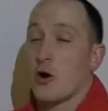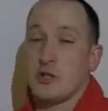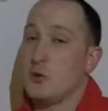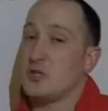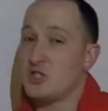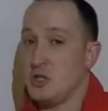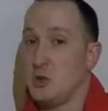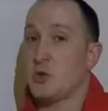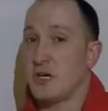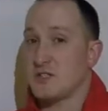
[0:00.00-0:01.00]
units
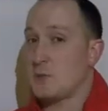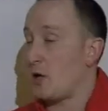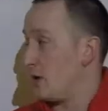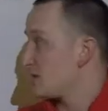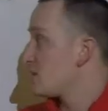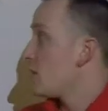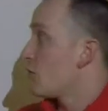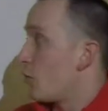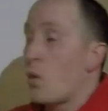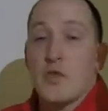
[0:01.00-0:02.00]
you could experience.
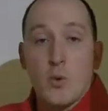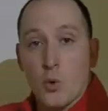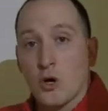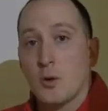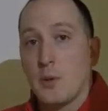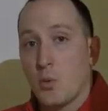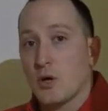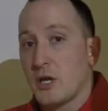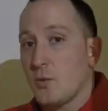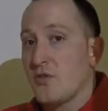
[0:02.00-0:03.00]
The one that we're going to be
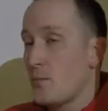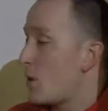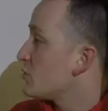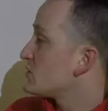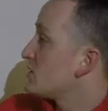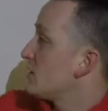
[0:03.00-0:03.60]
working with the most